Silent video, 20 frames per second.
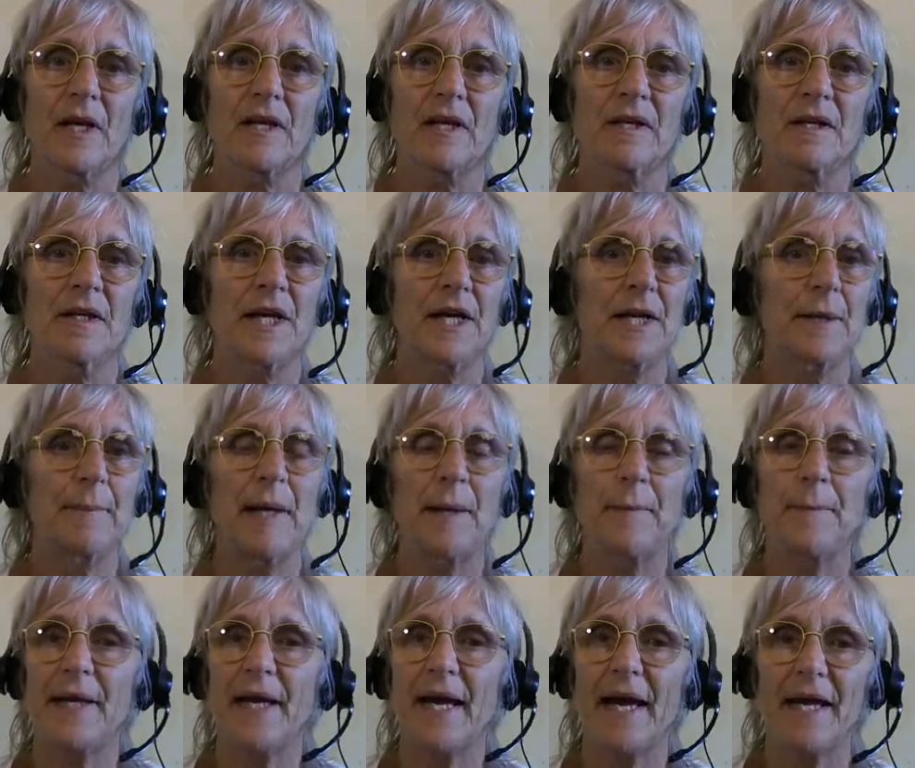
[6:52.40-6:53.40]
It's not
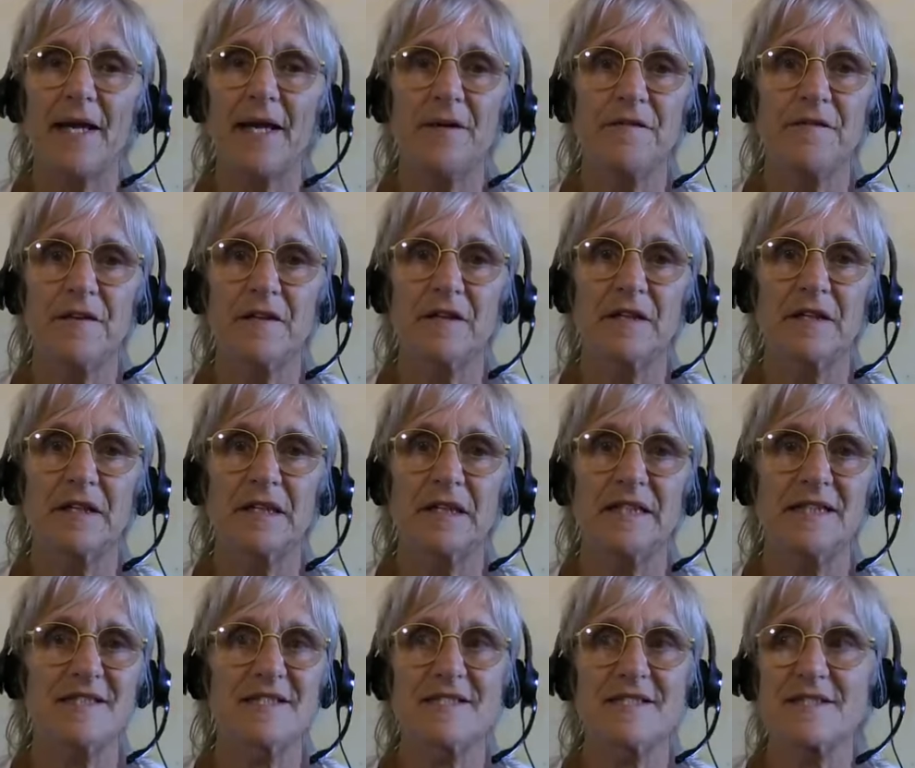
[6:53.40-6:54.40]
about behavior,
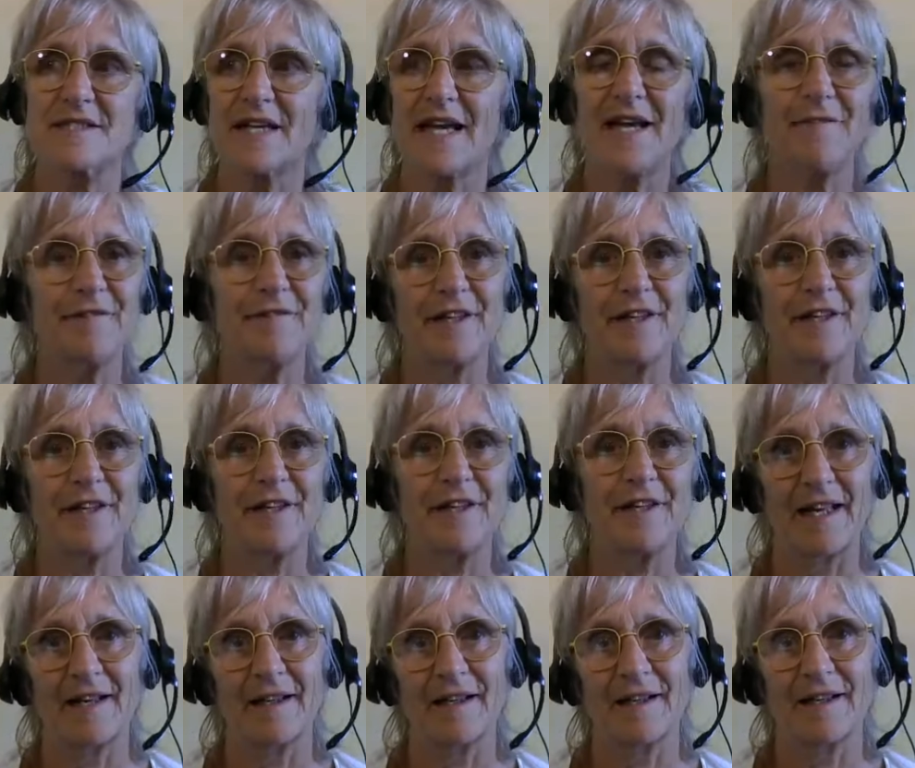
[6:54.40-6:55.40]
it's
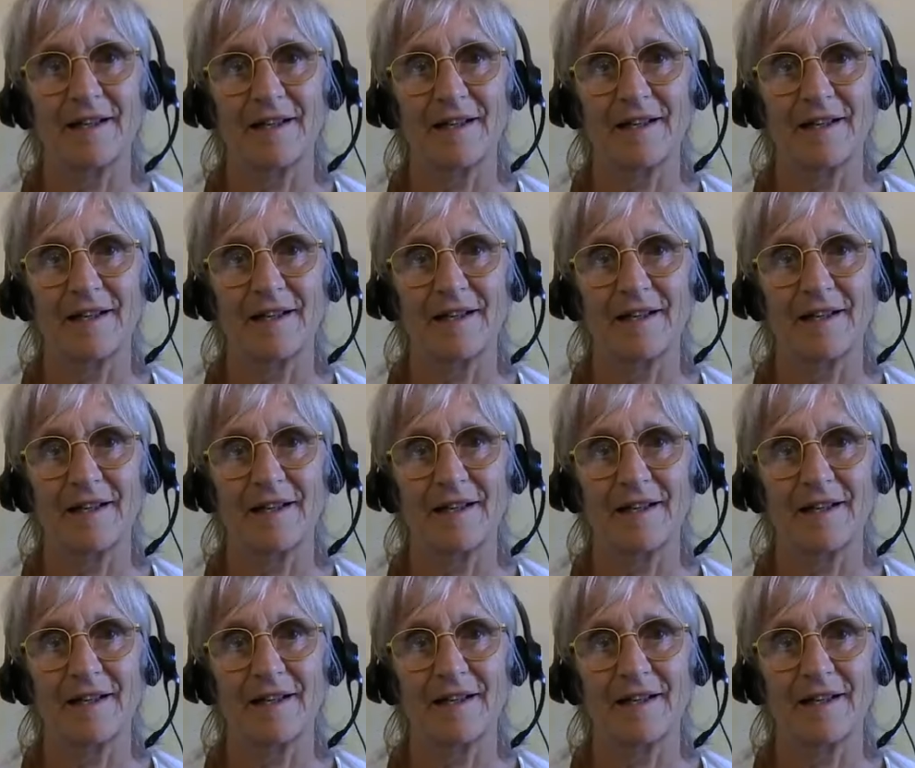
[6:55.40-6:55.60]
everything.